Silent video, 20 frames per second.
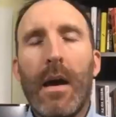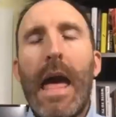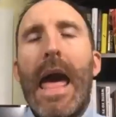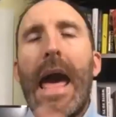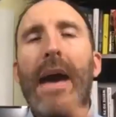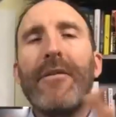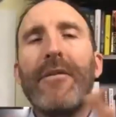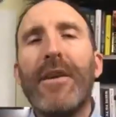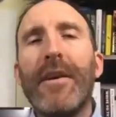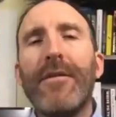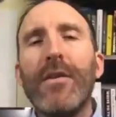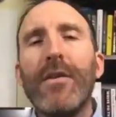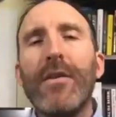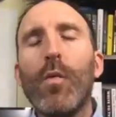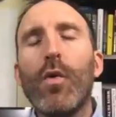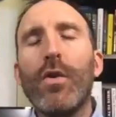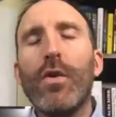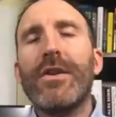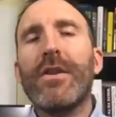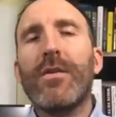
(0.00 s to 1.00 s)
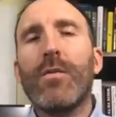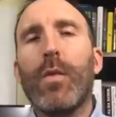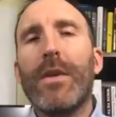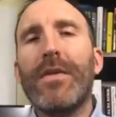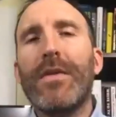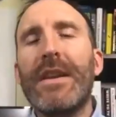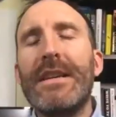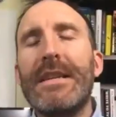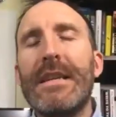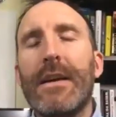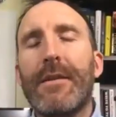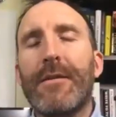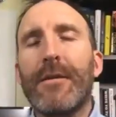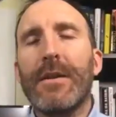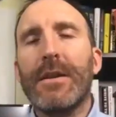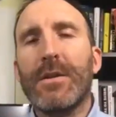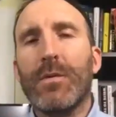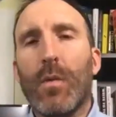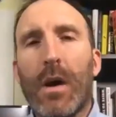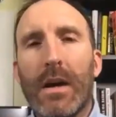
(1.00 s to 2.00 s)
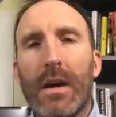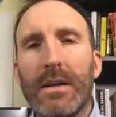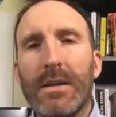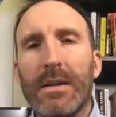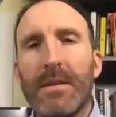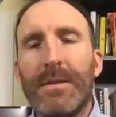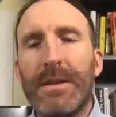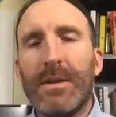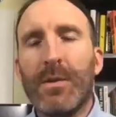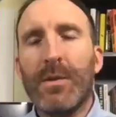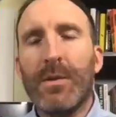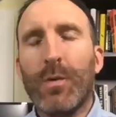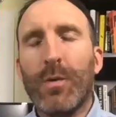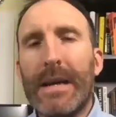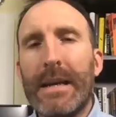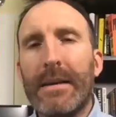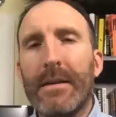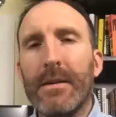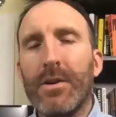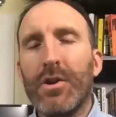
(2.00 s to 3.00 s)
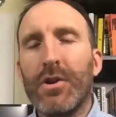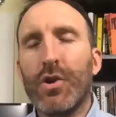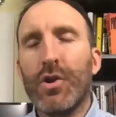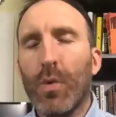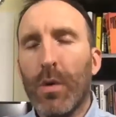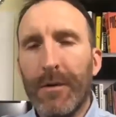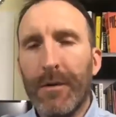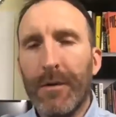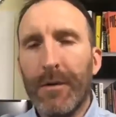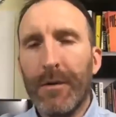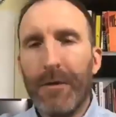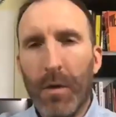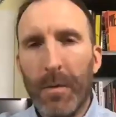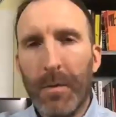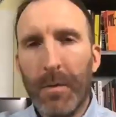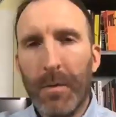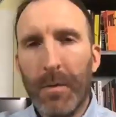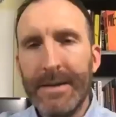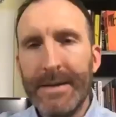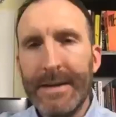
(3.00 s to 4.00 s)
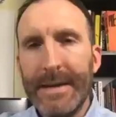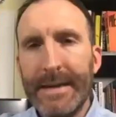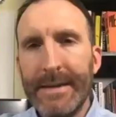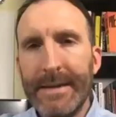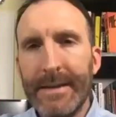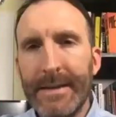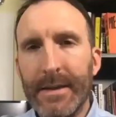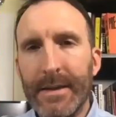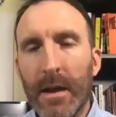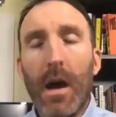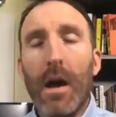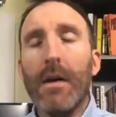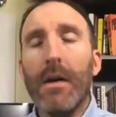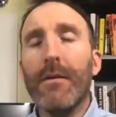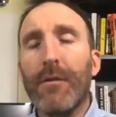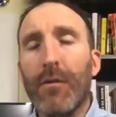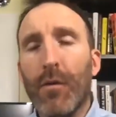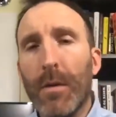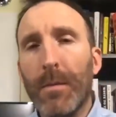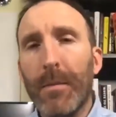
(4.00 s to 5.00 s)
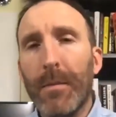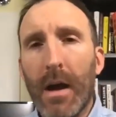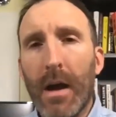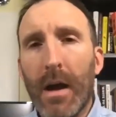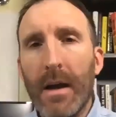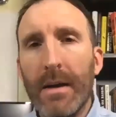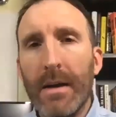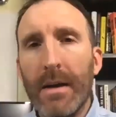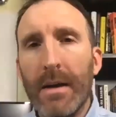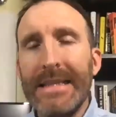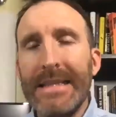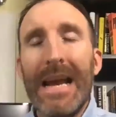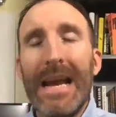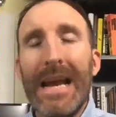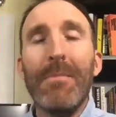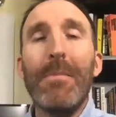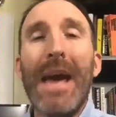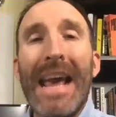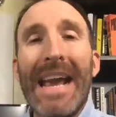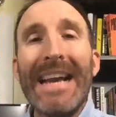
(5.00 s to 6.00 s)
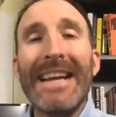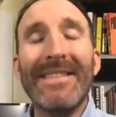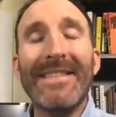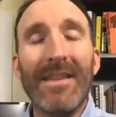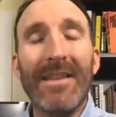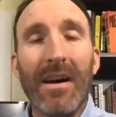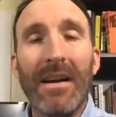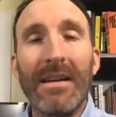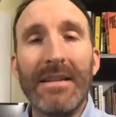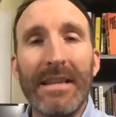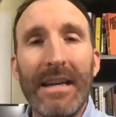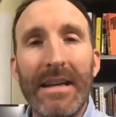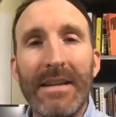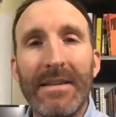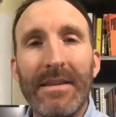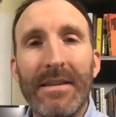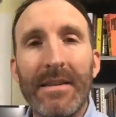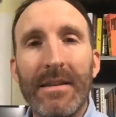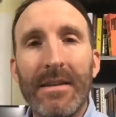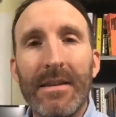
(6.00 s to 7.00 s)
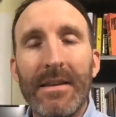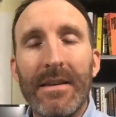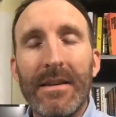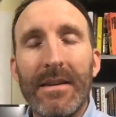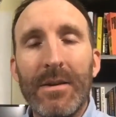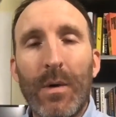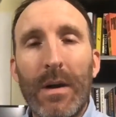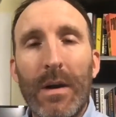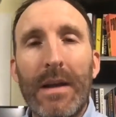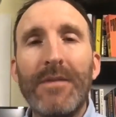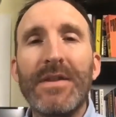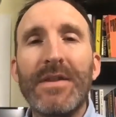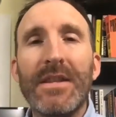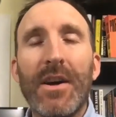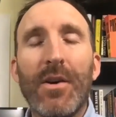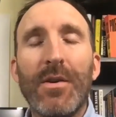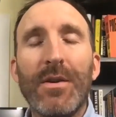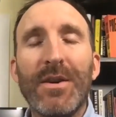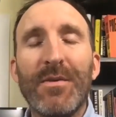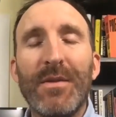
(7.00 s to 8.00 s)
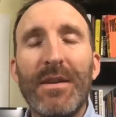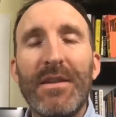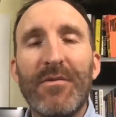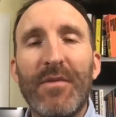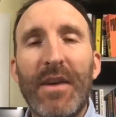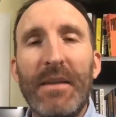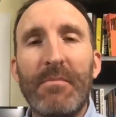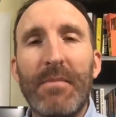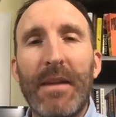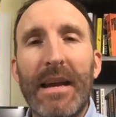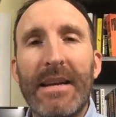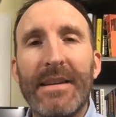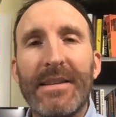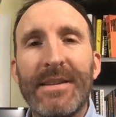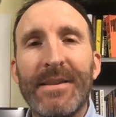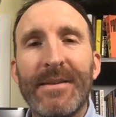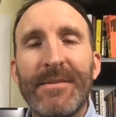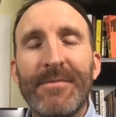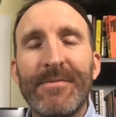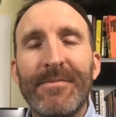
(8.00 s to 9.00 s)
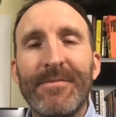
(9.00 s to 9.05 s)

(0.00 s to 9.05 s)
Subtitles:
Have you ever wondered what the difference was between short form content, long form content, and paid content? Well, if so, you're in the right place.